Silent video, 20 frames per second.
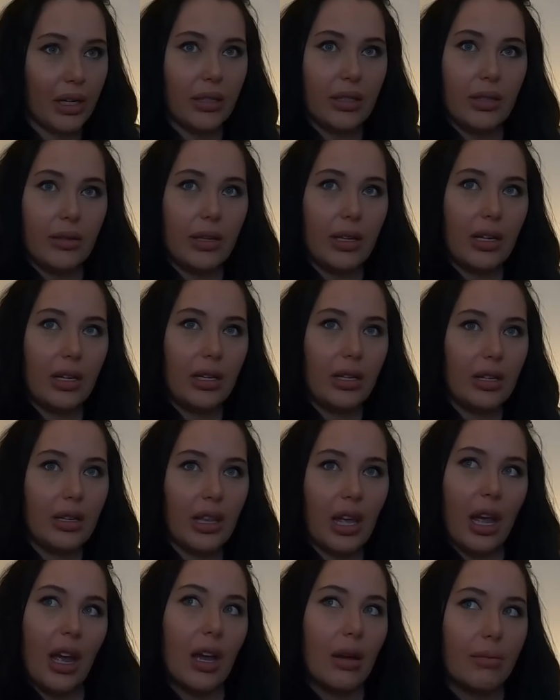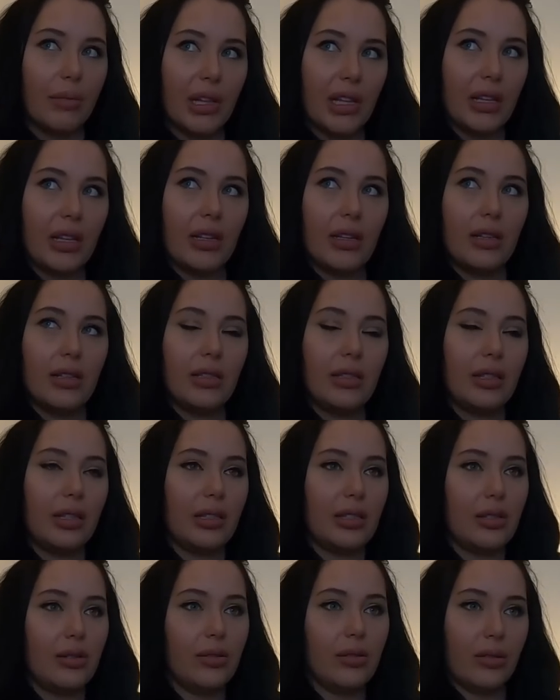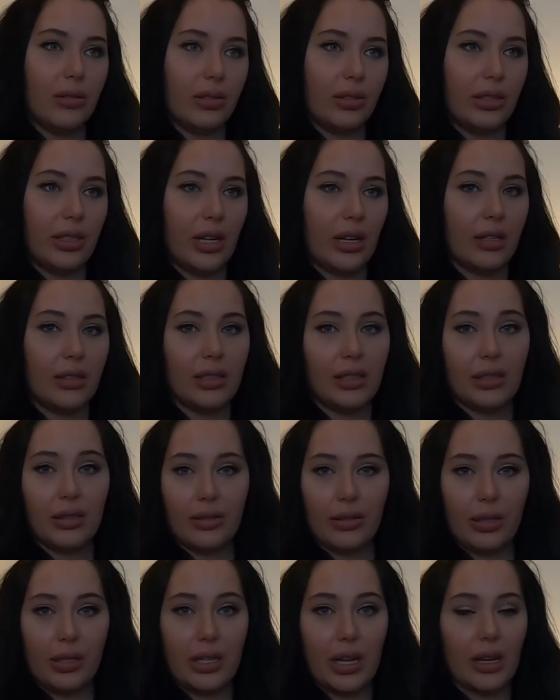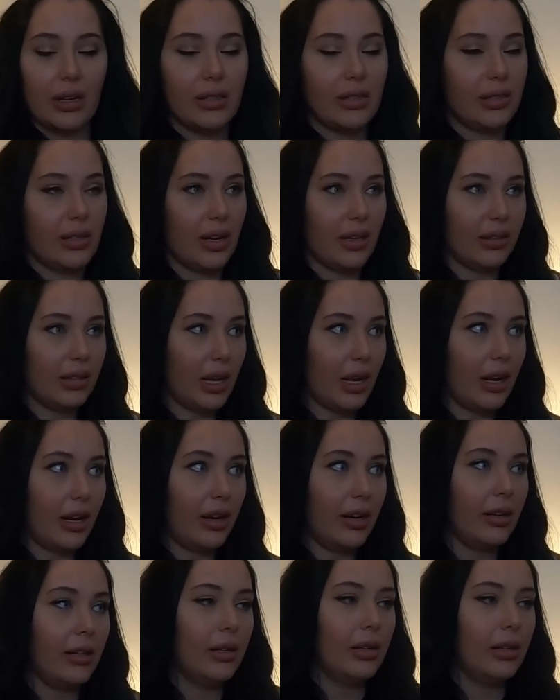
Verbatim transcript: birth to it, you know, it happens. Let's do an ultrasound, did the ultrasound, it's not there.